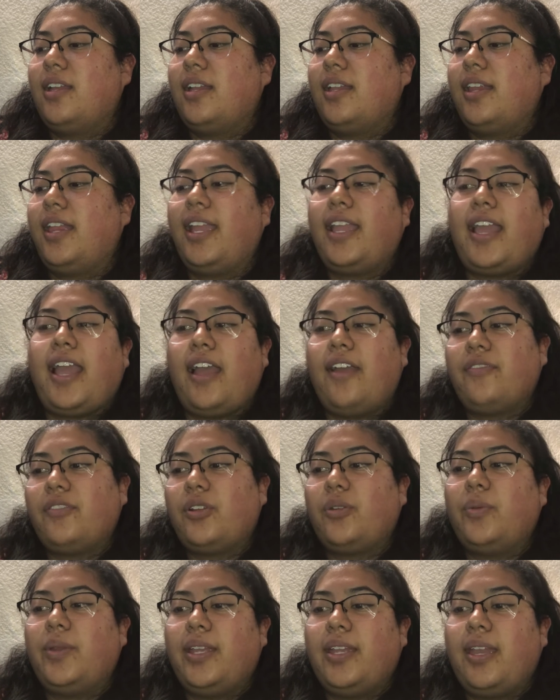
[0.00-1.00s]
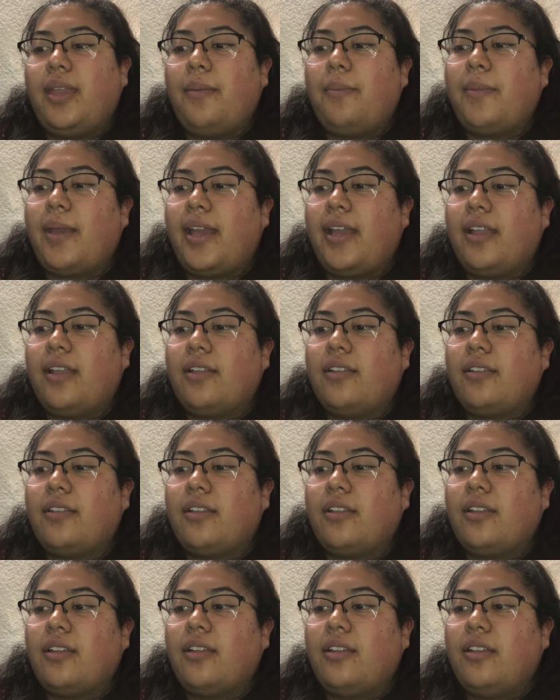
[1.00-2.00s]
like, after we came back
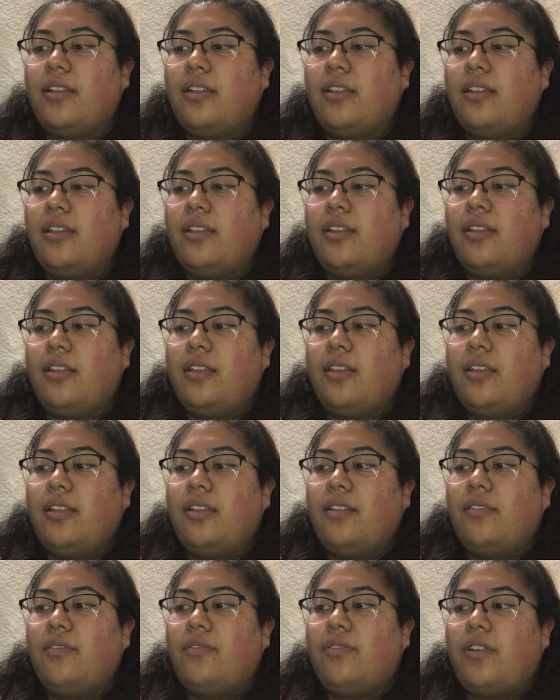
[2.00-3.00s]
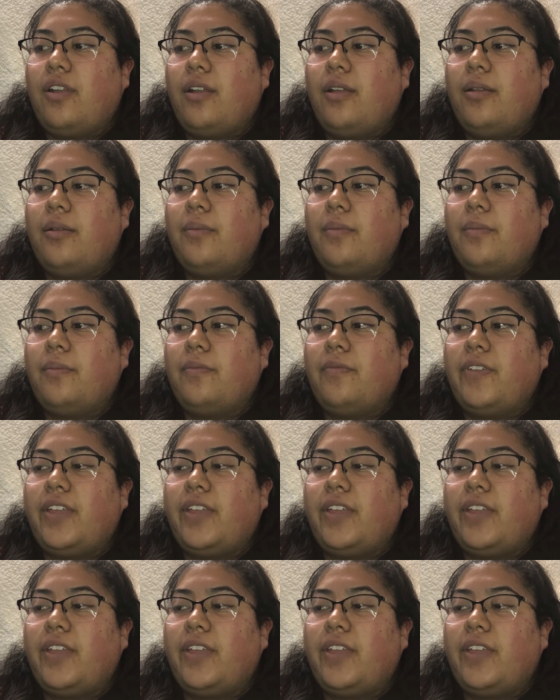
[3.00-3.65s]
from